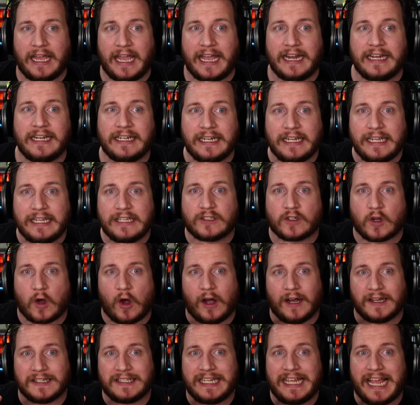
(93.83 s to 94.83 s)
and it is
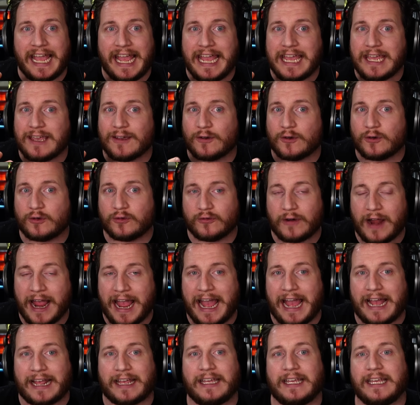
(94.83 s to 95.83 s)
causing a
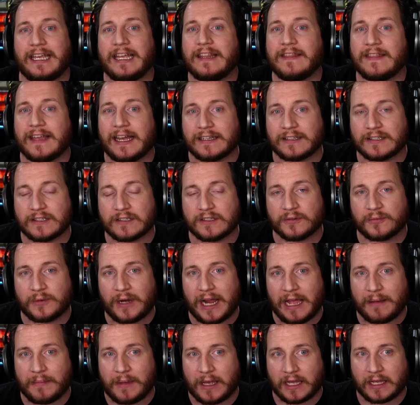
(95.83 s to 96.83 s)
crack in that
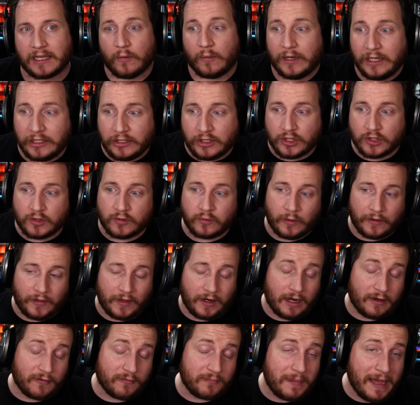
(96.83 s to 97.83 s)
ceramic, which, with
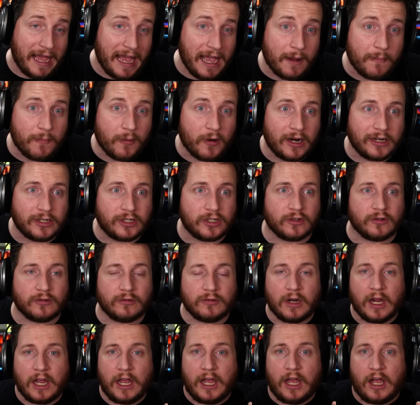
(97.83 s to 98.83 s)
enough back pressure,
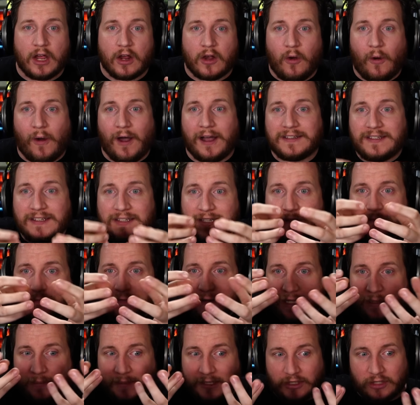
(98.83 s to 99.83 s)
causes the
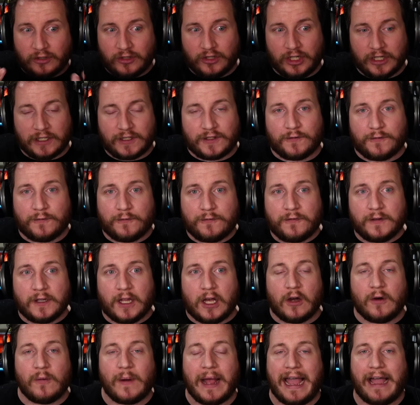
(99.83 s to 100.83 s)
filament to just
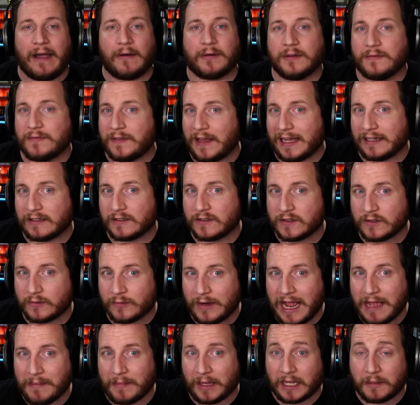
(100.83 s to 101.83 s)
flow out of that
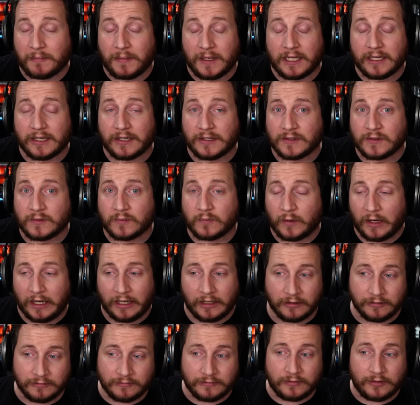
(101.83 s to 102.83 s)
ceramic because,
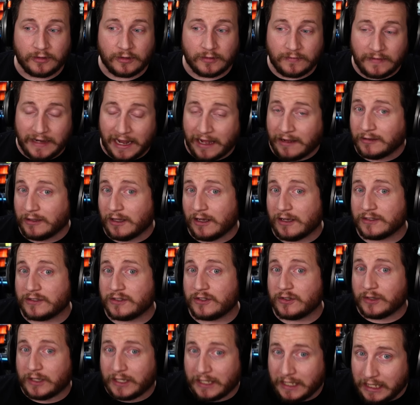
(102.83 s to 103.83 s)
well, you've now lost
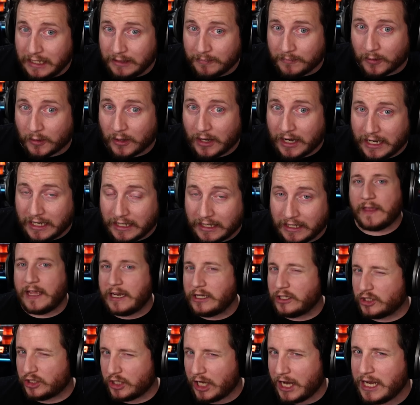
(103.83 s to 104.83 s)
your heat break.
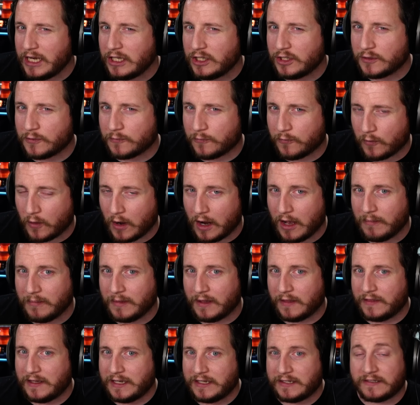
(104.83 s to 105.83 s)
They changed from
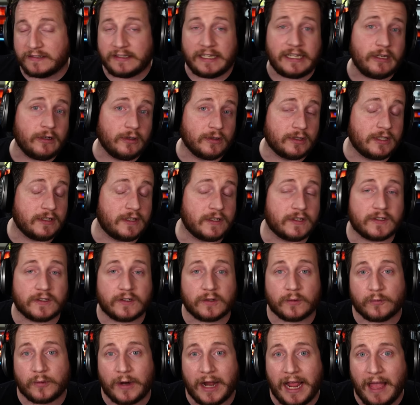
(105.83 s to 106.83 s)
the steel to the
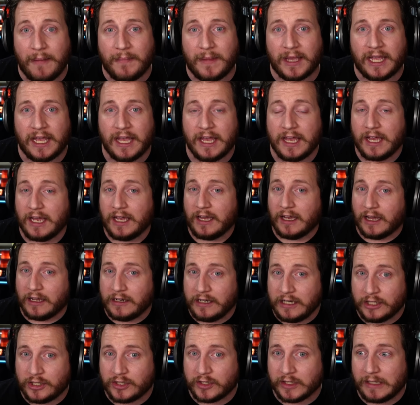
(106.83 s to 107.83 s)
ceramic
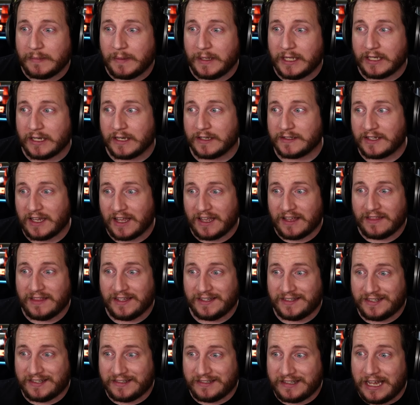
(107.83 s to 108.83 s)
initially because the
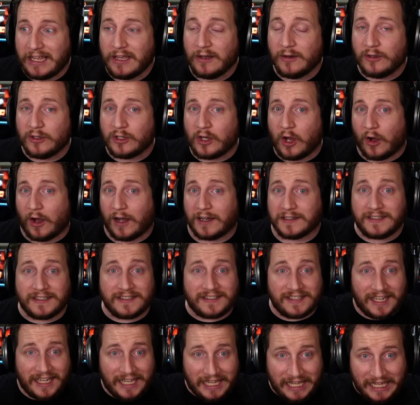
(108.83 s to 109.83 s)
steel causes
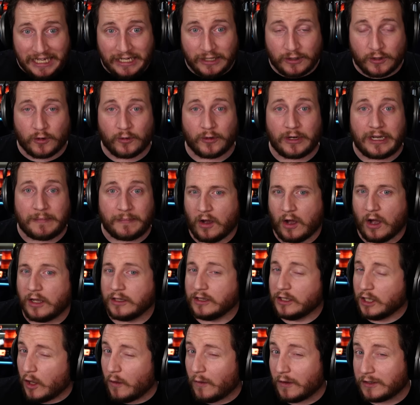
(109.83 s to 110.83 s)
heat creep
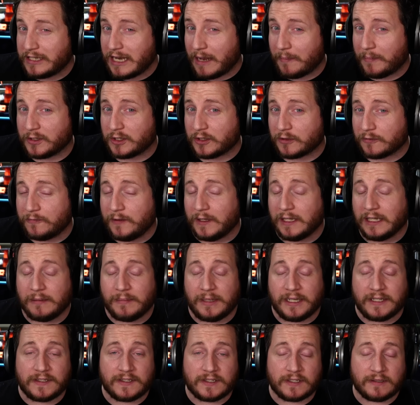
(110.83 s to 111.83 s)
on lower temperature
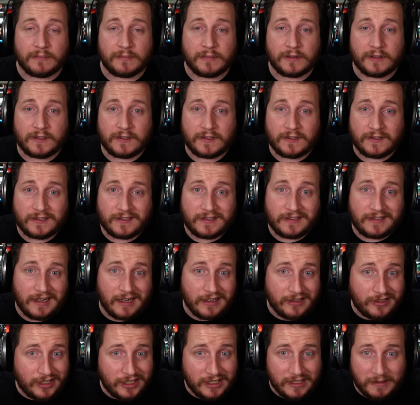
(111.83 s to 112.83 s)
filaments
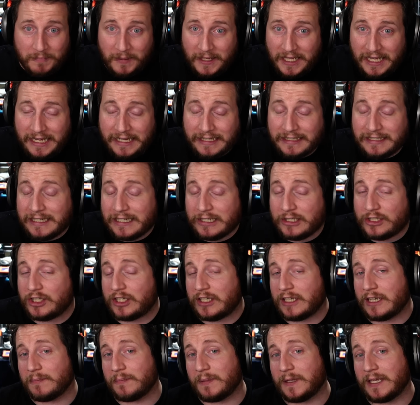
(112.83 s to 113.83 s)
such as P E T
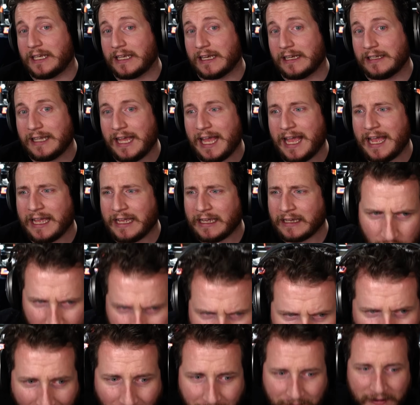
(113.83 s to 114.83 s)
G and P L A, which
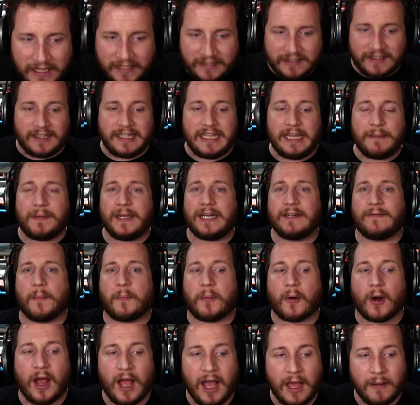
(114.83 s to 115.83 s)
is obviously a bit of a
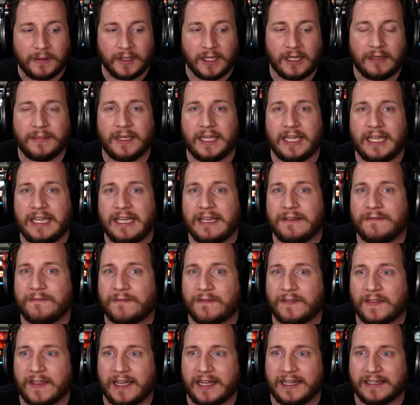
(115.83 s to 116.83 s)
problem
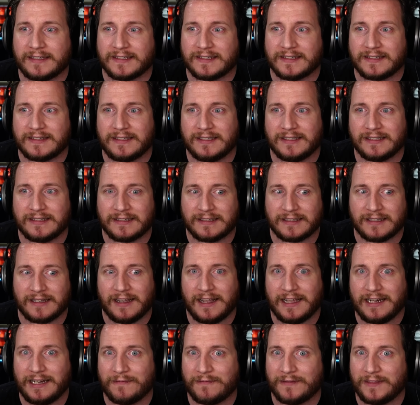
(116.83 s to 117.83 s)
if that's the
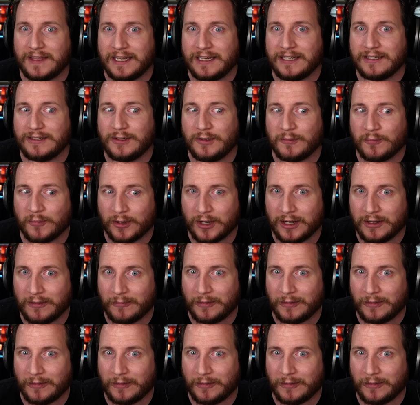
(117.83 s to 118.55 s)
kind of things you print